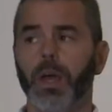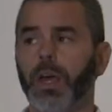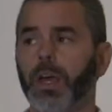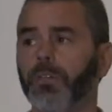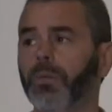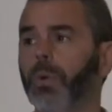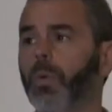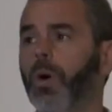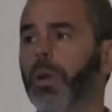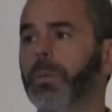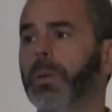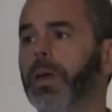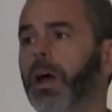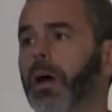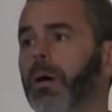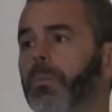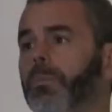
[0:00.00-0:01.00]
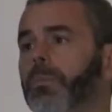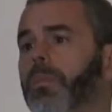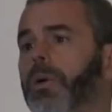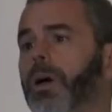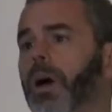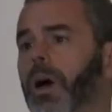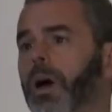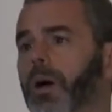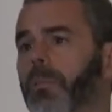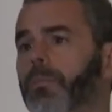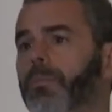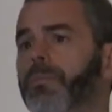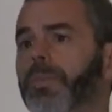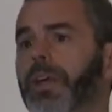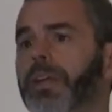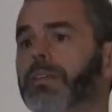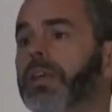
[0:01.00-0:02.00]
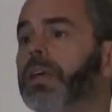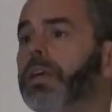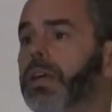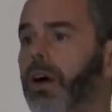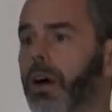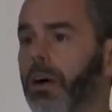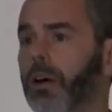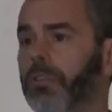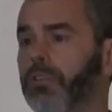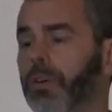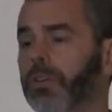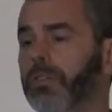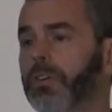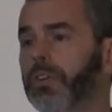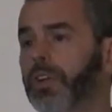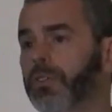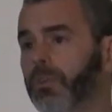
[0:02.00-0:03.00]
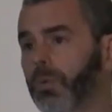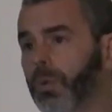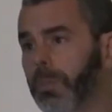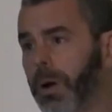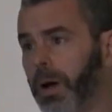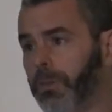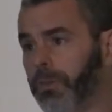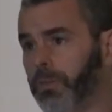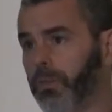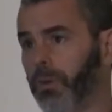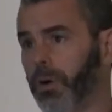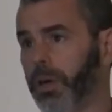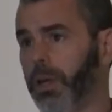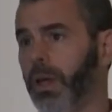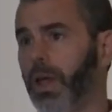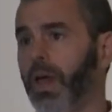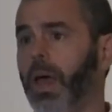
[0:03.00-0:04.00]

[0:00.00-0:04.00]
is we want to become a TDR, Trusted Digital Repository.